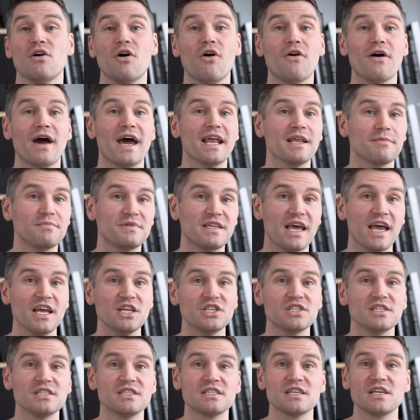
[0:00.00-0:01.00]
or
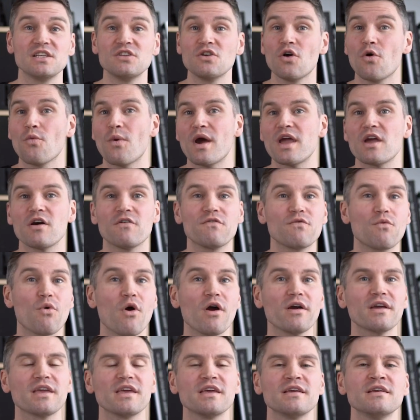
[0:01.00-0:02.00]
adaptations in your way of
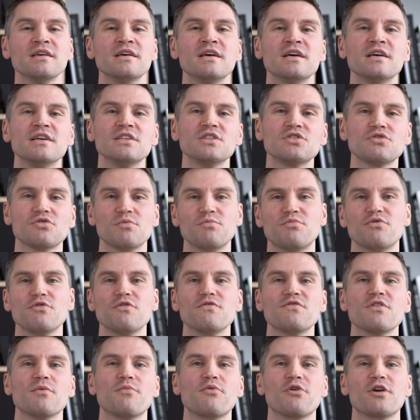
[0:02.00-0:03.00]
working to
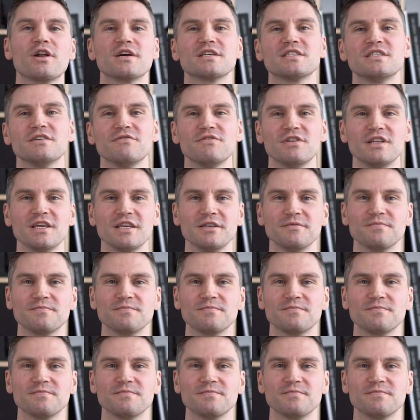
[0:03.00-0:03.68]
improve your productivity.